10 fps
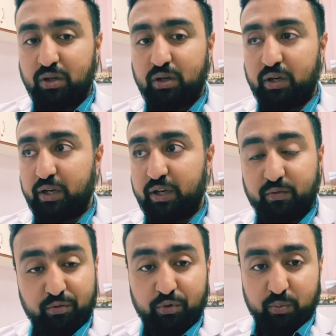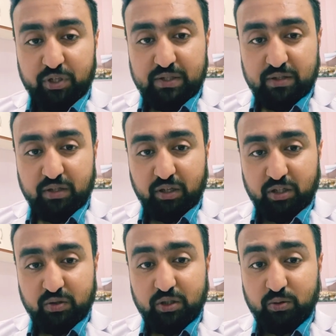and I have a few patients in the
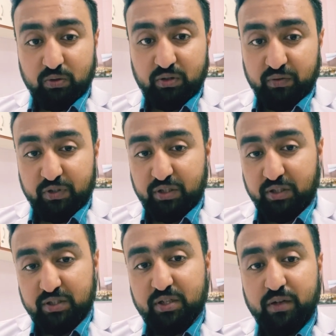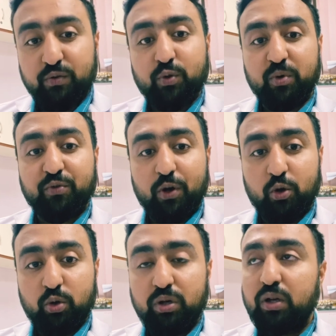casualty whose investigations have to be
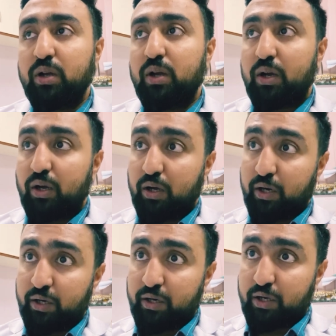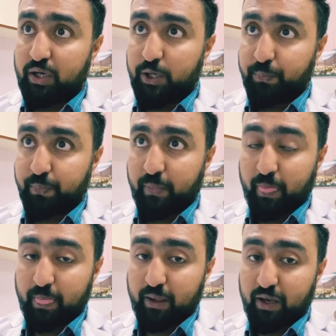followed, and
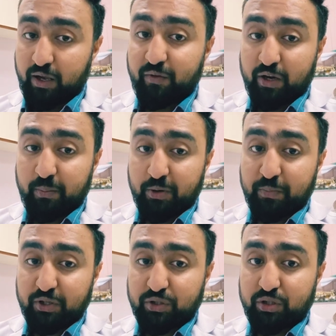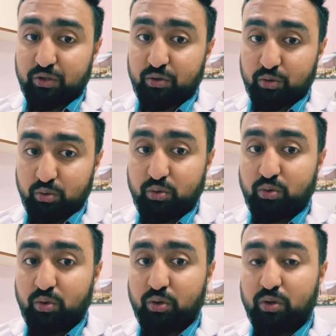I have a lumbar puncture to do,
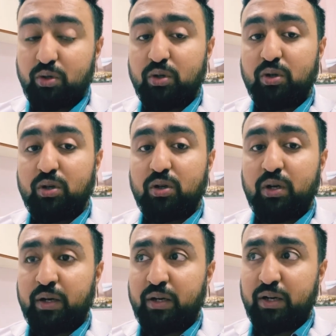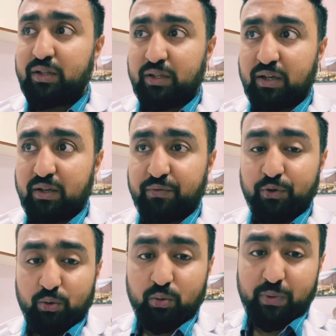and there are
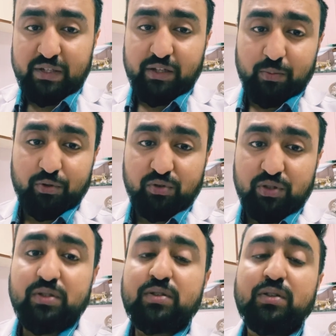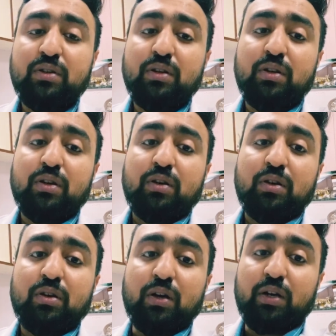few bedside procedures,
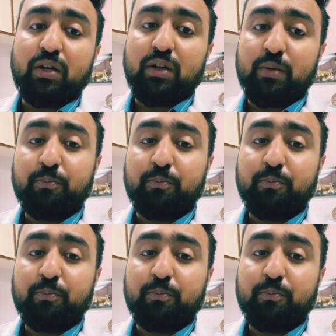and